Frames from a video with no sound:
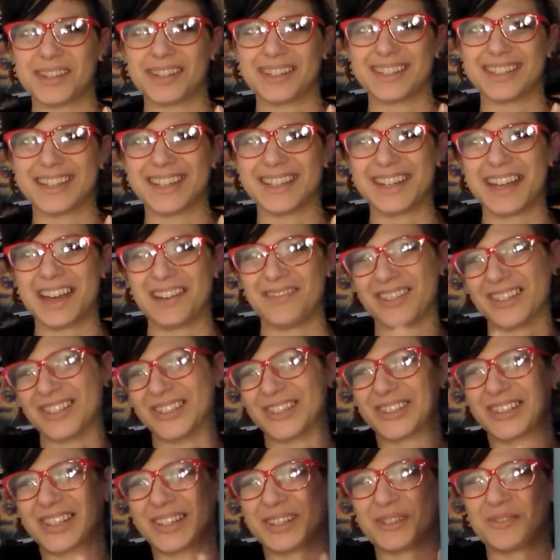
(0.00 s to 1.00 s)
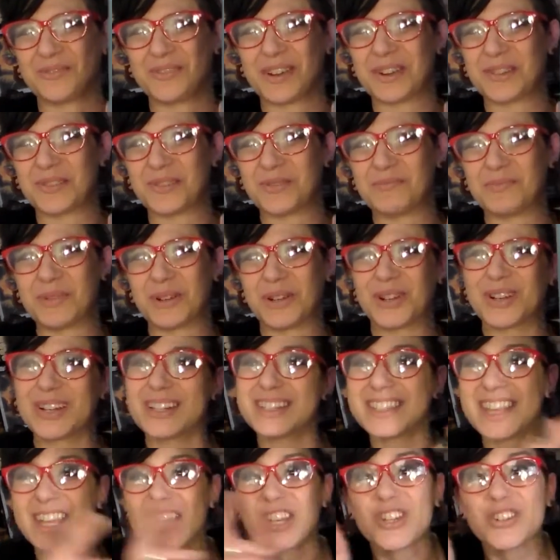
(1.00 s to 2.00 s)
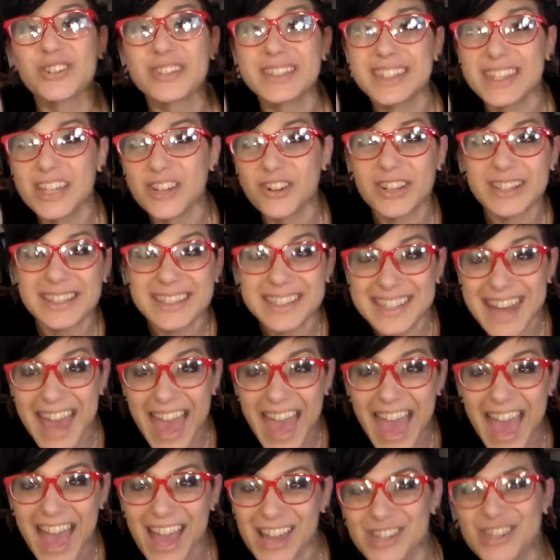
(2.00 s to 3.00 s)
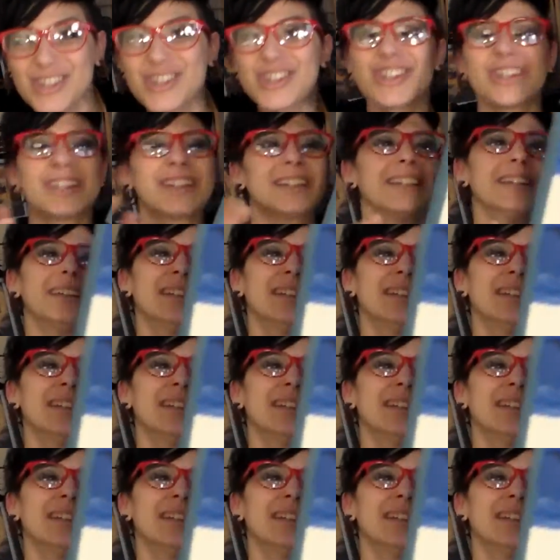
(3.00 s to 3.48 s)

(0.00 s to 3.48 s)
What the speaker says: and have it look like a regular book. It's like your secret stash.